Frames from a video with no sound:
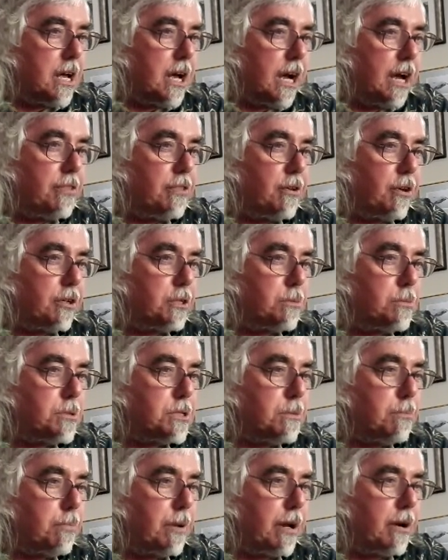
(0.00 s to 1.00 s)
I thought it
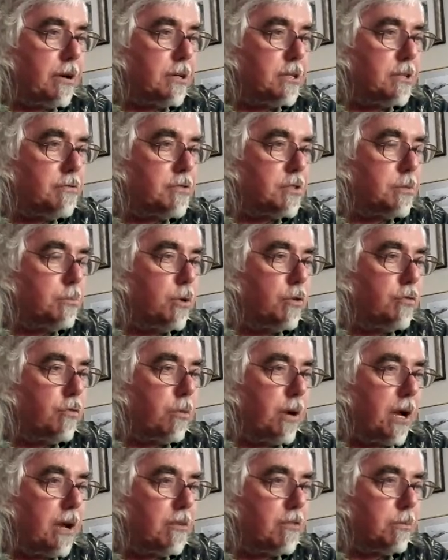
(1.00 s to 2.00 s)
was imperative to move
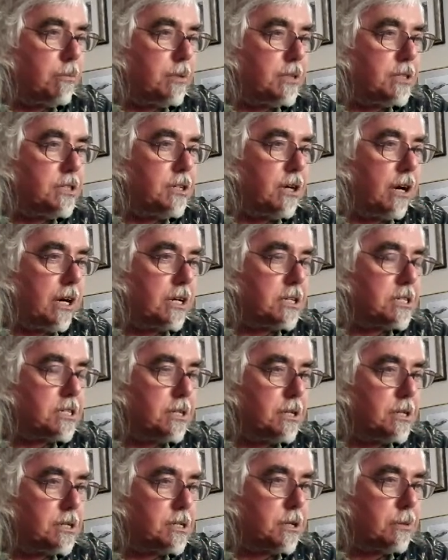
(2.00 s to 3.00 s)
away from this dark,
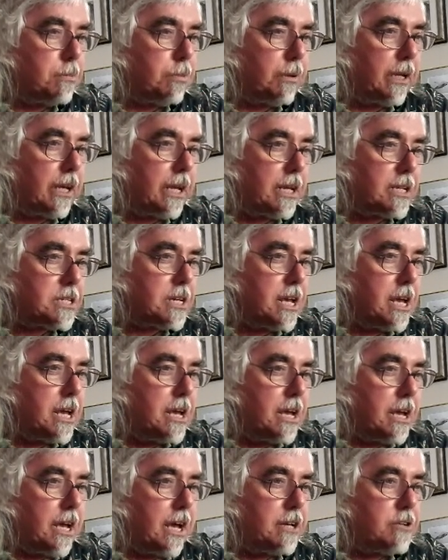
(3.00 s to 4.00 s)
sinister place
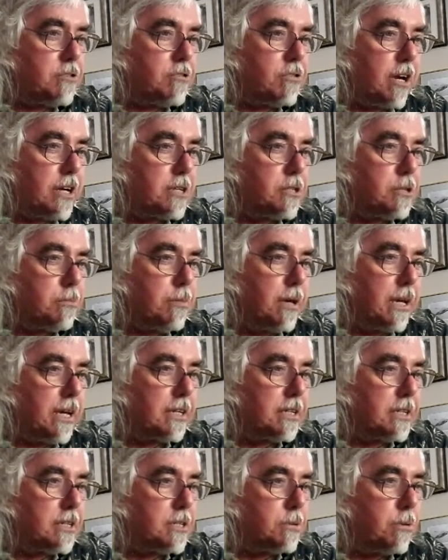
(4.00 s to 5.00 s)
and try to make
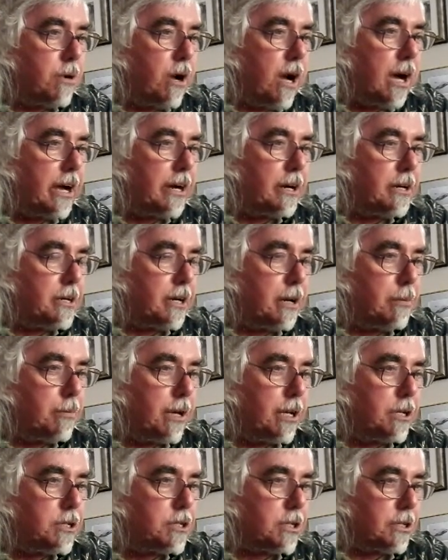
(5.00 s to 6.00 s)
it into a higher
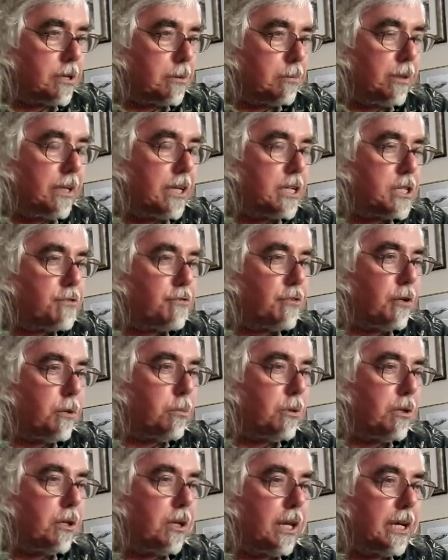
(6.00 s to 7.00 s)
dimension, a place filled
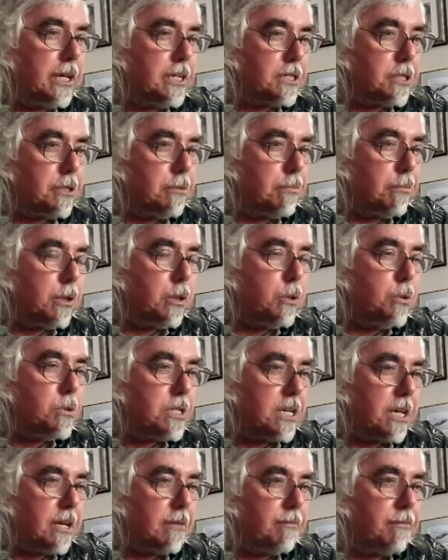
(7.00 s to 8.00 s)
with light and
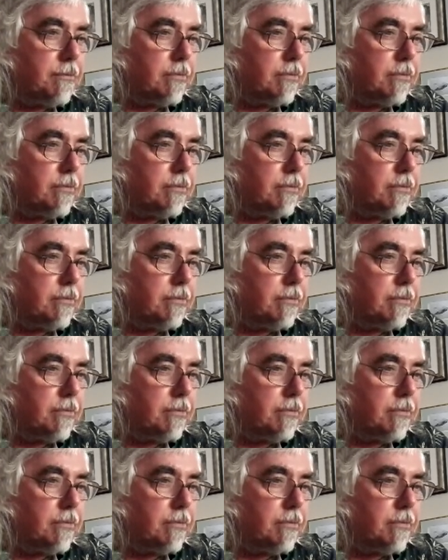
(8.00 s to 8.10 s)
beauty.